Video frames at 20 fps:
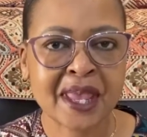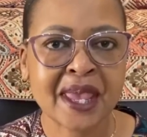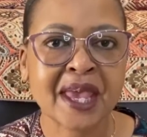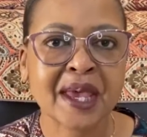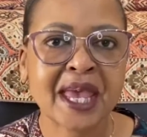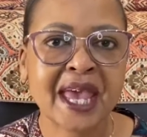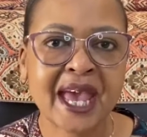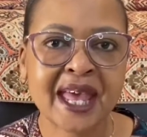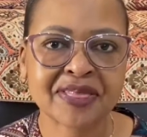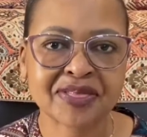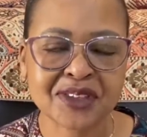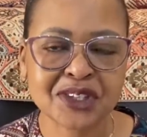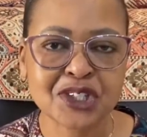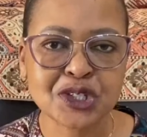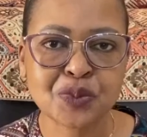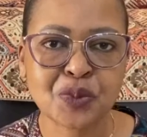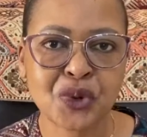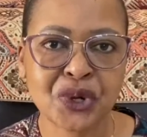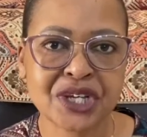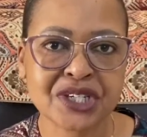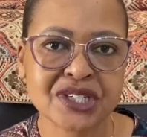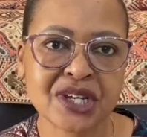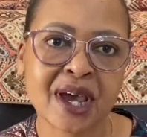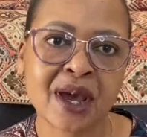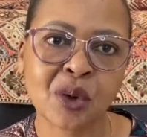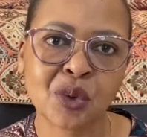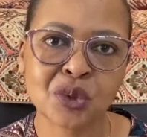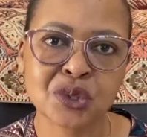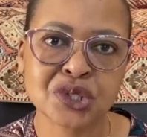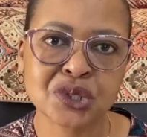At this point, I
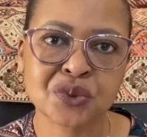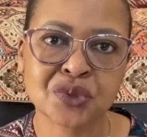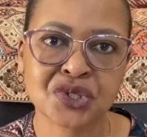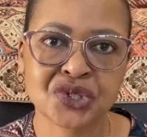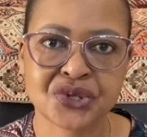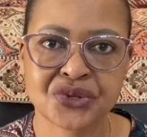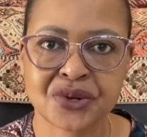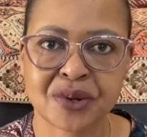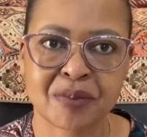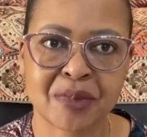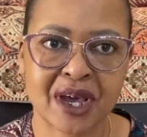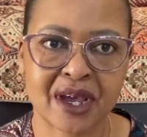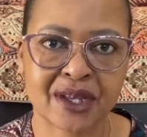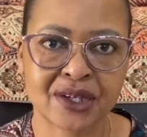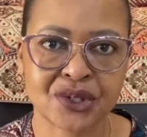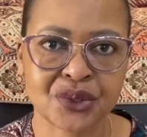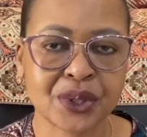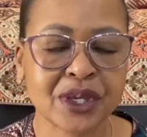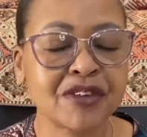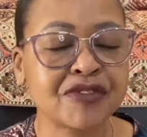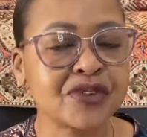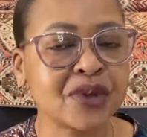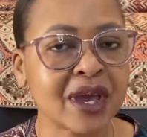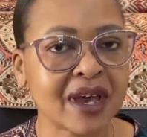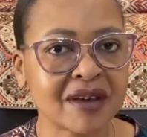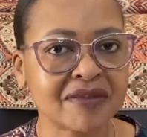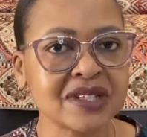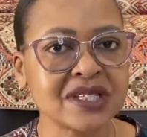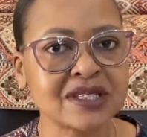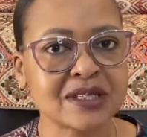also want to remind you, if you
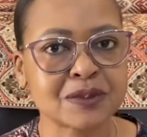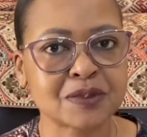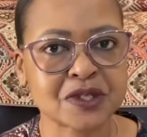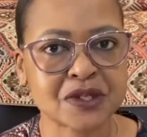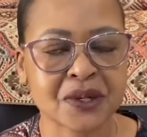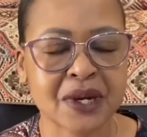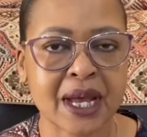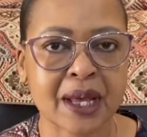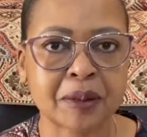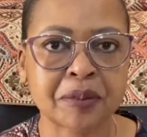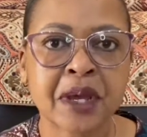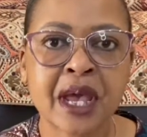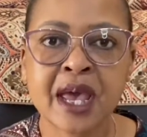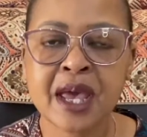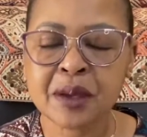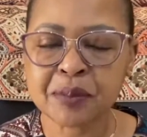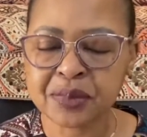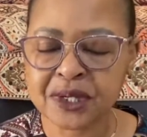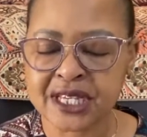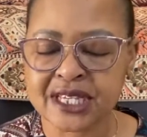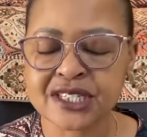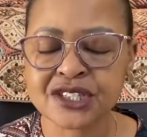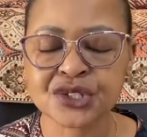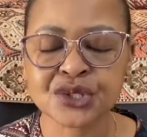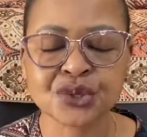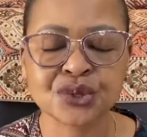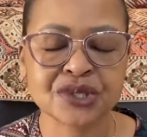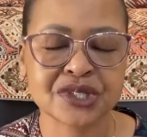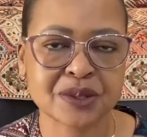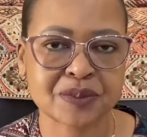haven't subscribed, please do
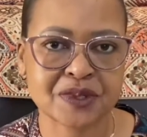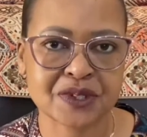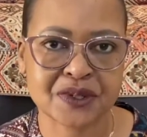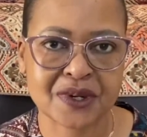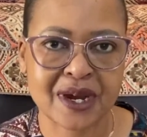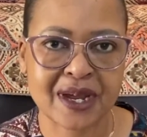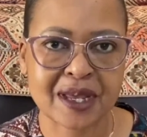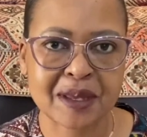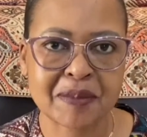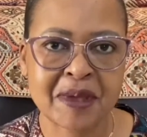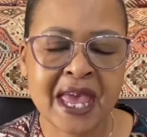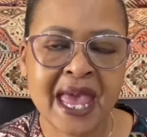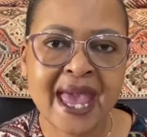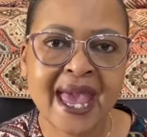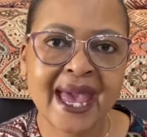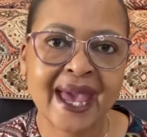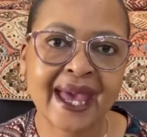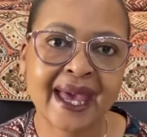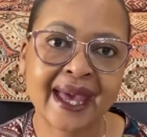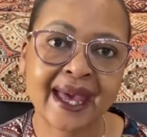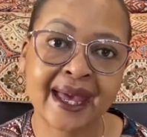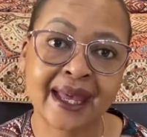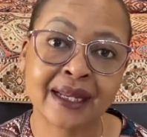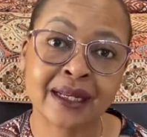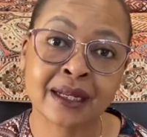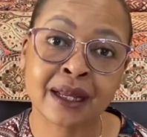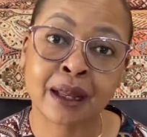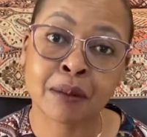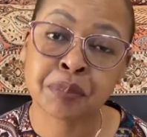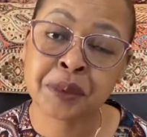subscribe and
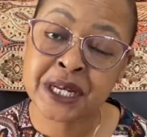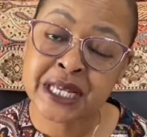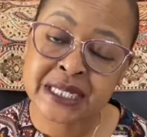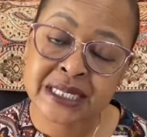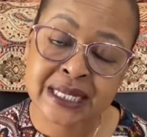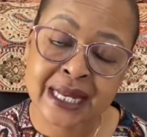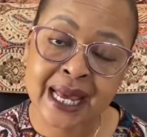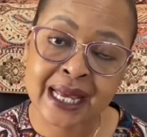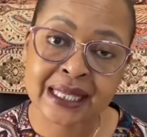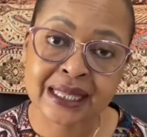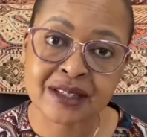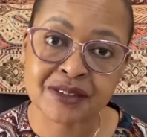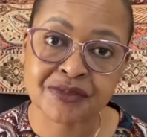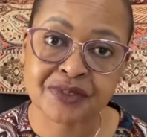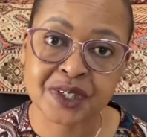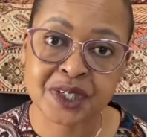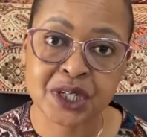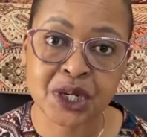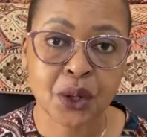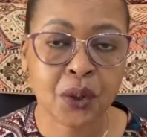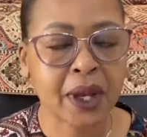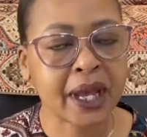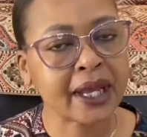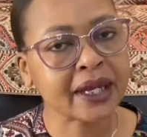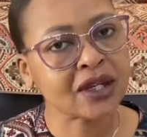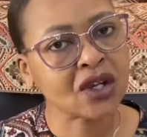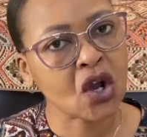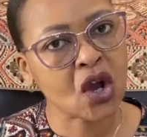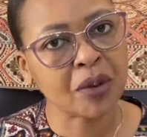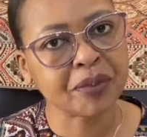please like the video and
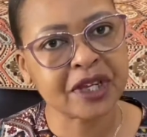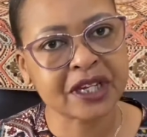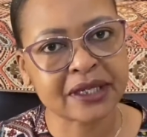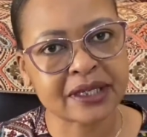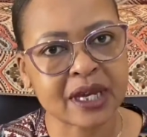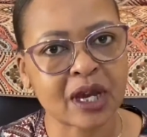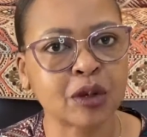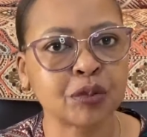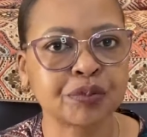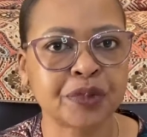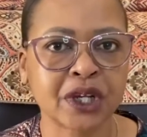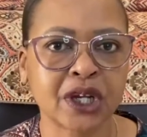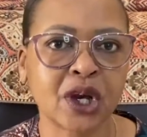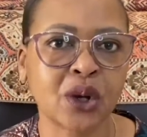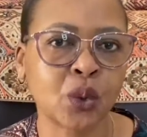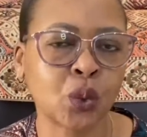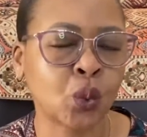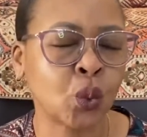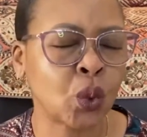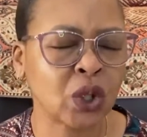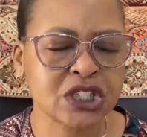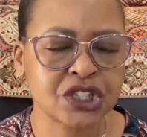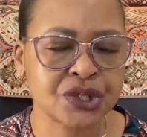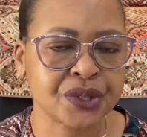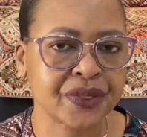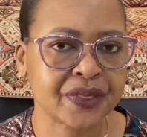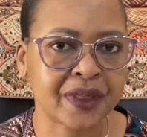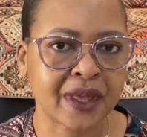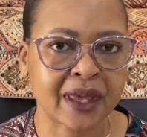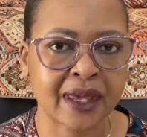comment down below what you
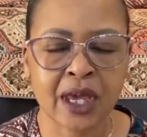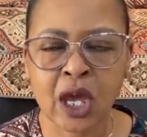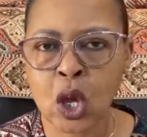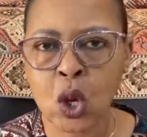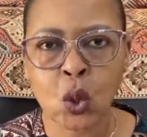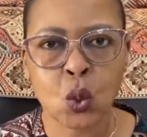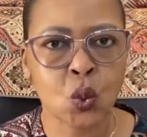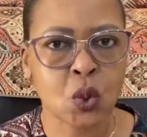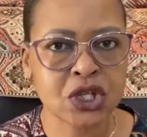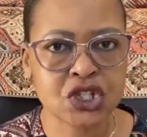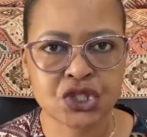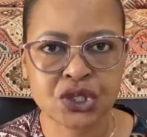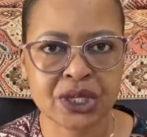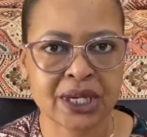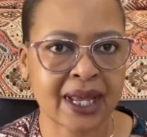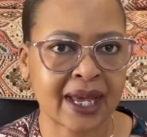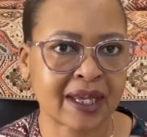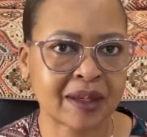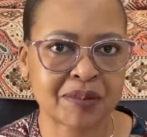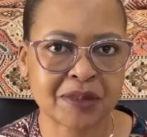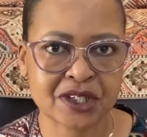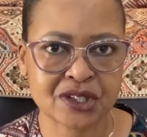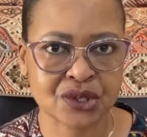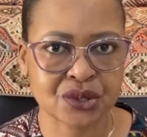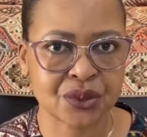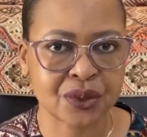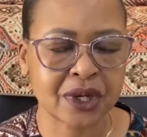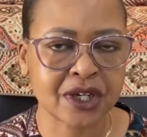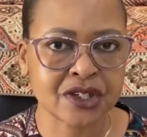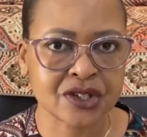think, what you'd like me to
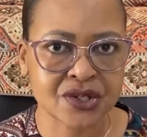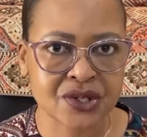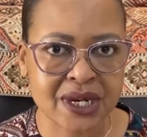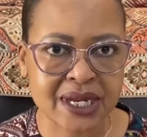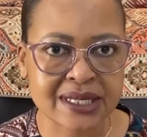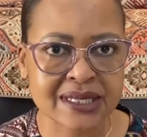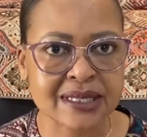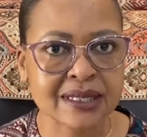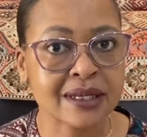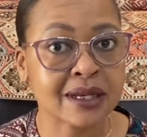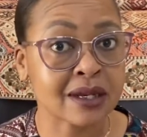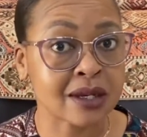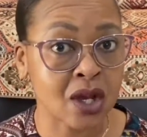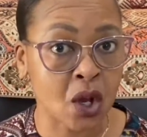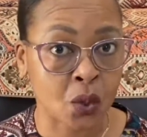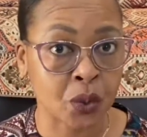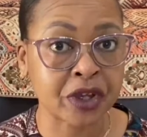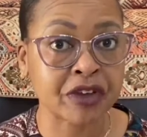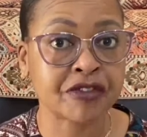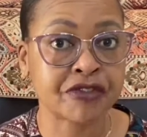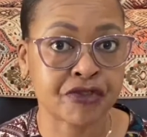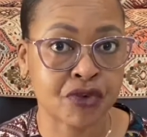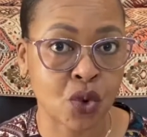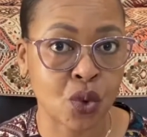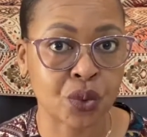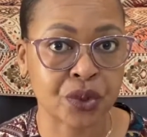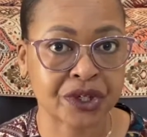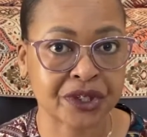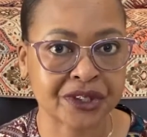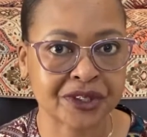address going
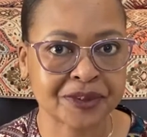forward.